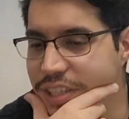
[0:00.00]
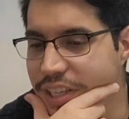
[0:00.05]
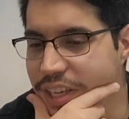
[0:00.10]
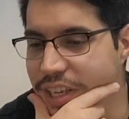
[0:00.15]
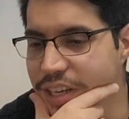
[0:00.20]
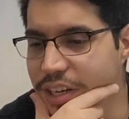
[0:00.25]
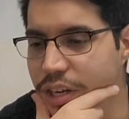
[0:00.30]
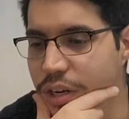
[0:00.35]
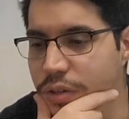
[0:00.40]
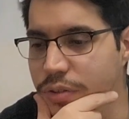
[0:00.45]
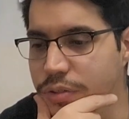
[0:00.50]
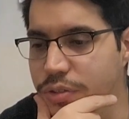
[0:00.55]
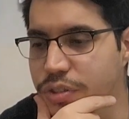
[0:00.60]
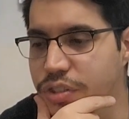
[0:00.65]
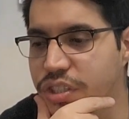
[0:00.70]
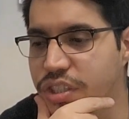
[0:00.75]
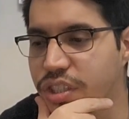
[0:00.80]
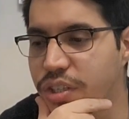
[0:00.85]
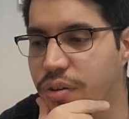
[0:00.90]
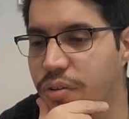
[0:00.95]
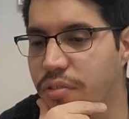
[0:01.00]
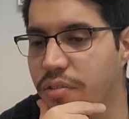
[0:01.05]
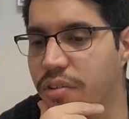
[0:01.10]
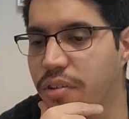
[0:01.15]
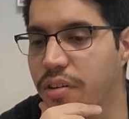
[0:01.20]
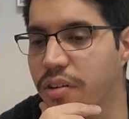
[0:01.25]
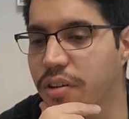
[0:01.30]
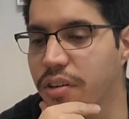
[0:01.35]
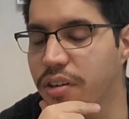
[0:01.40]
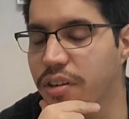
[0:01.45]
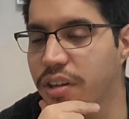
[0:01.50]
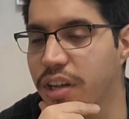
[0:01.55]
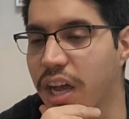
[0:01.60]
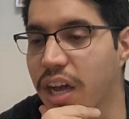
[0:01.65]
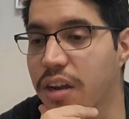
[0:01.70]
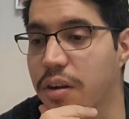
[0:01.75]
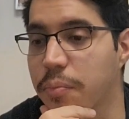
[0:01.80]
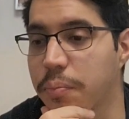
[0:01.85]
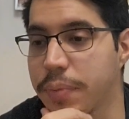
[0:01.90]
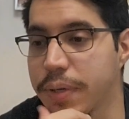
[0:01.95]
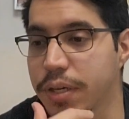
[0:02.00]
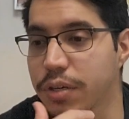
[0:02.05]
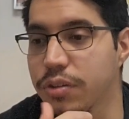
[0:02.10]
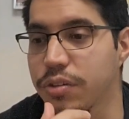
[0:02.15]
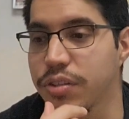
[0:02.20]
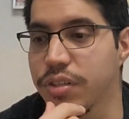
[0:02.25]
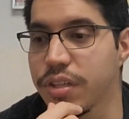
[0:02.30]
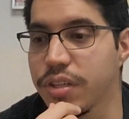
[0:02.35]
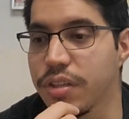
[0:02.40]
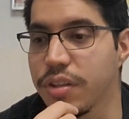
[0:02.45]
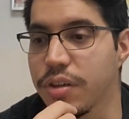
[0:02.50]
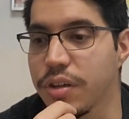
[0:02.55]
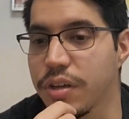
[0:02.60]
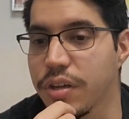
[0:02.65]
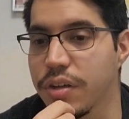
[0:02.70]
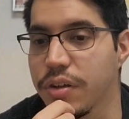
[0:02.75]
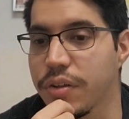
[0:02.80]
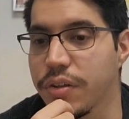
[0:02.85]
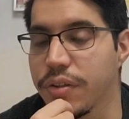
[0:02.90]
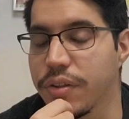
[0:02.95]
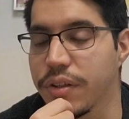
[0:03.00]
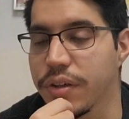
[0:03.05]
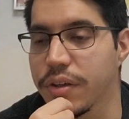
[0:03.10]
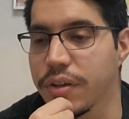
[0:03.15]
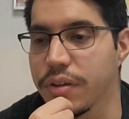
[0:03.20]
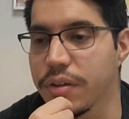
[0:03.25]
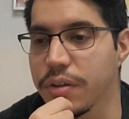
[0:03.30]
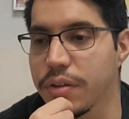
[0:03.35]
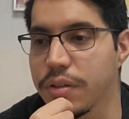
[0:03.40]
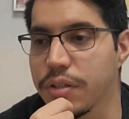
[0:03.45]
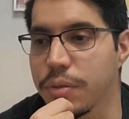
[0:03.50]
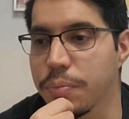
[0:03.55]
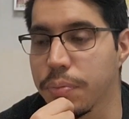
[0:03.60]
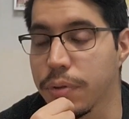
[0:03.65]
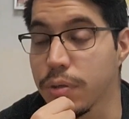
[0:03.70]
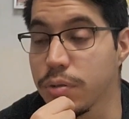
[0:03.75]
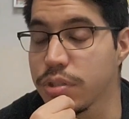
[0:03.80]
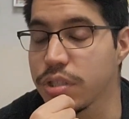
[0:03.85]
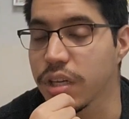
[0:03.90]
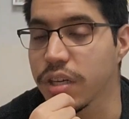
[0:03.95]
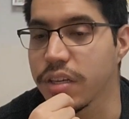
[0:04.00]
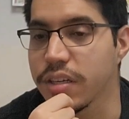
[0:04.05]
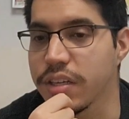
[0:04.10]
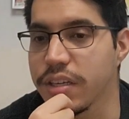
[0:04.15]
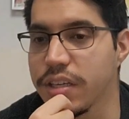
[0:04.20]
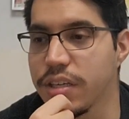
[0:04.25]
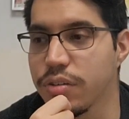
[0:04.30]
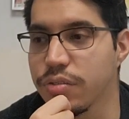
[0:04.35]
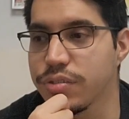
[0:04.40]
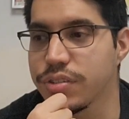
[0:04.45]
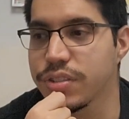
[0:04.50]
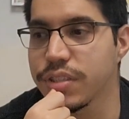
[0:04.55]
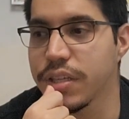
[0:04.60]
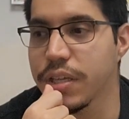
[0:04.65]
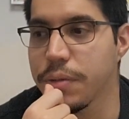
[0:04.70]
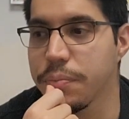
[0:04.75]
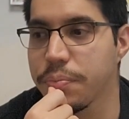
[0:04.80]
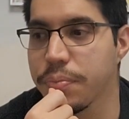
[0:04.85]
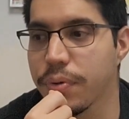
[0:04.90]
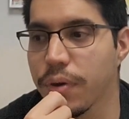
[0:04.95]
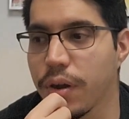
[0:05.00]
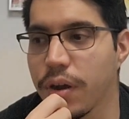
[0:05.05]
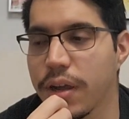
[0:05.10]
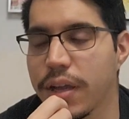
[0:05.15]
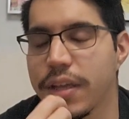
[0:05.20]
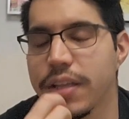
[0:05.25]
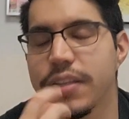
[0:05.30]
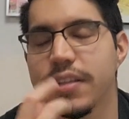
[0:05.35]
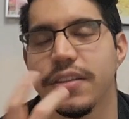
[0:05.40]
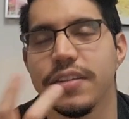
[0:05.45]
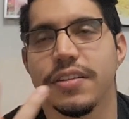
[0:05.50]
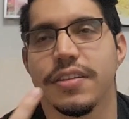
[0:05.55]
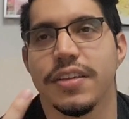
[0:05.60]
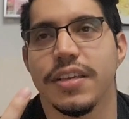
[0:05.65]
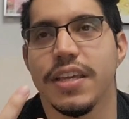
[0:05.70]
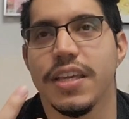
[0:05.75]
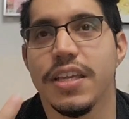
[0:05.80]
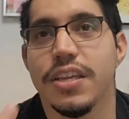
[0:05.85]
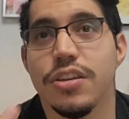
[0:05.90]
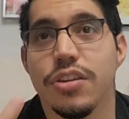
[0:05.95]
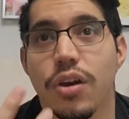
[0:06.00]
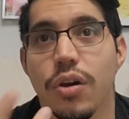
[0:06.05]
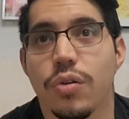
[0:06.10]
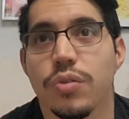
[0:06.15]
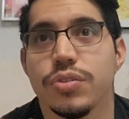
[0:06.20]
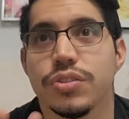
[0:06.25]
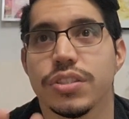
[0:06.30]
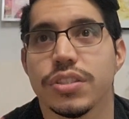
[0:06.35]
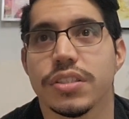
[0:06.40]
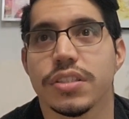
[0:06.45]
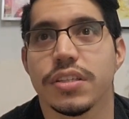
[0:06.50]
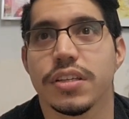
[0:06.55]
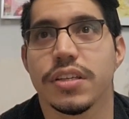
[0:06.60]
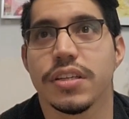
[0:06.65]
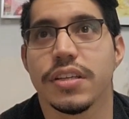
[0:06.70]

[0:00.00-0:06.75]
He knows how to build the Pluton. He knows